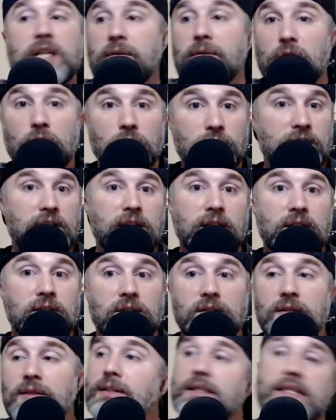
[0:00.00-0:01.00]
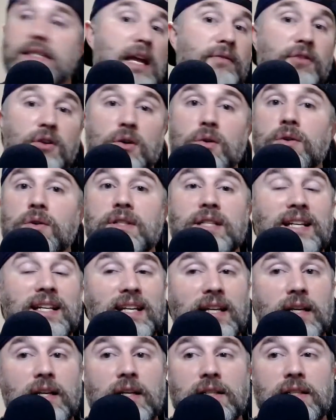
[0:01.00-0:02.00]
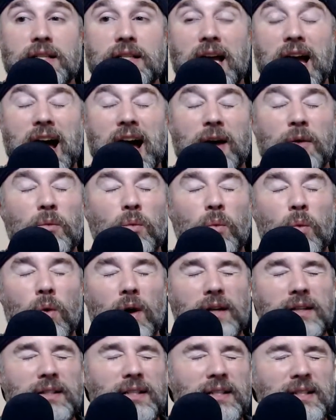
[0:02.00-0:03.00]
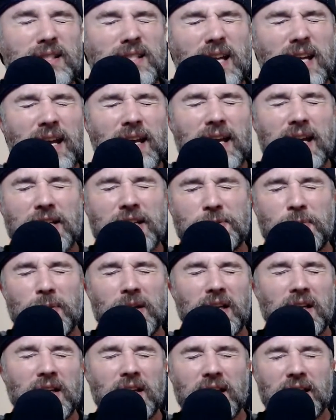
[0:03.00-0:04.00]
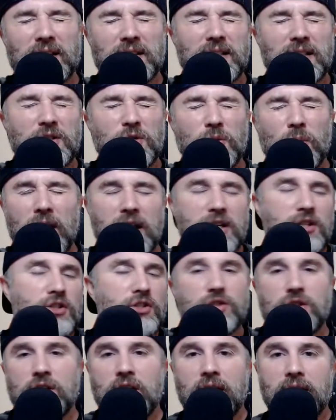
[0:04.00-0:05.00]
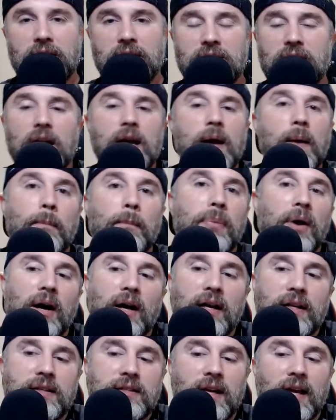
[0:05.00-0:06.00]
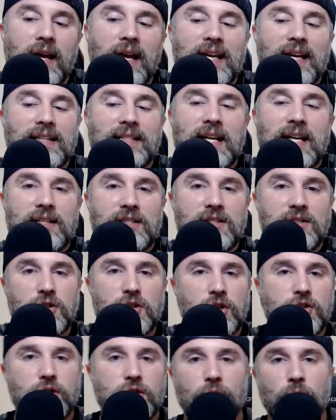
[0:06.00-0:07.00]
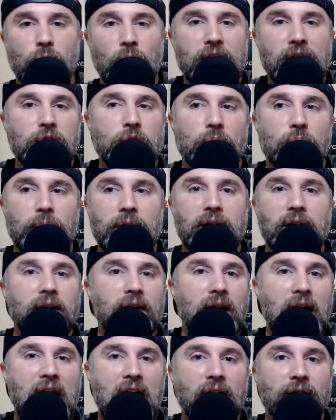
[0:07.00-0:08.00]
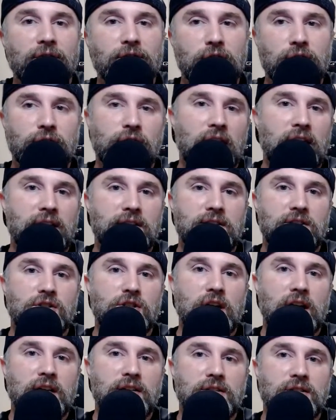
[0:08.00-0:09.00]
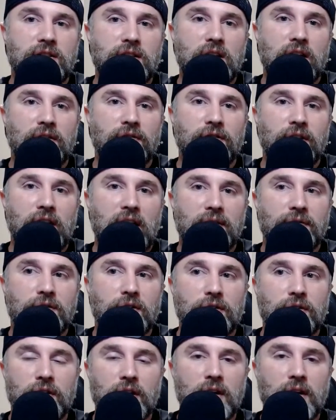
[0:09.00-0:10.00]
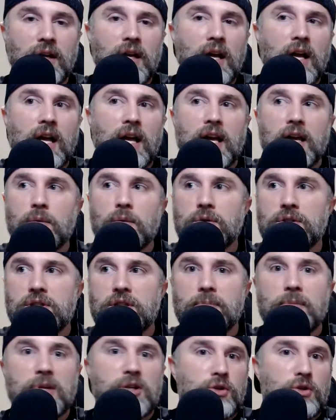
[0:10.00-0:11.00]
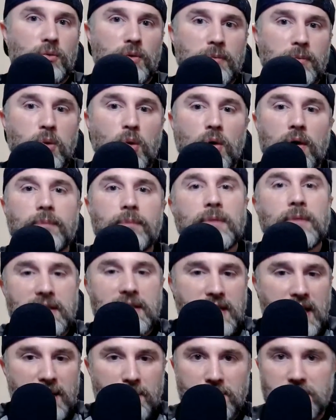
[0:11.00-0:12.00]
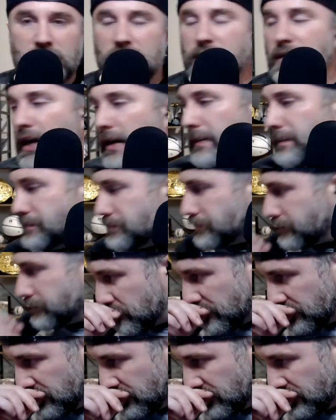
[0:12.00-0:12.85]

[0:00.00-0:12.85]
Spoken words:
David Ortiz. David Ortiz, I want to say, has been connected to HGH, but he's had such a great career after the HGH stuff and after it was the Mitchell Report. His name was in that.